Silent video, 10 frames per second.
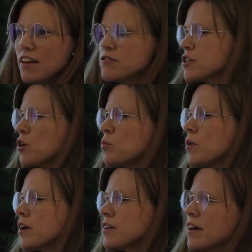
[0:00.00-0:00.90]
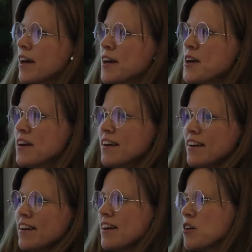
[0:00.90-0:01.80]
If someone
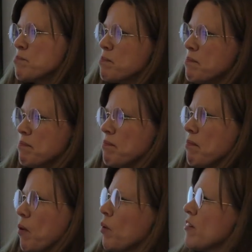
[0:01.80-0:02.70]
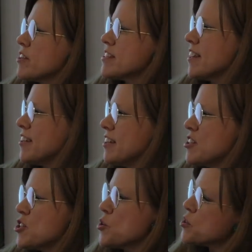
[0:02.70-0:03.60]
all of a sudden
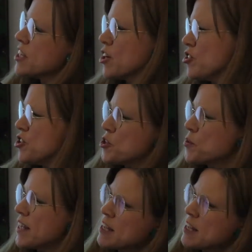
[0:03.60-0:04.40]
is using a new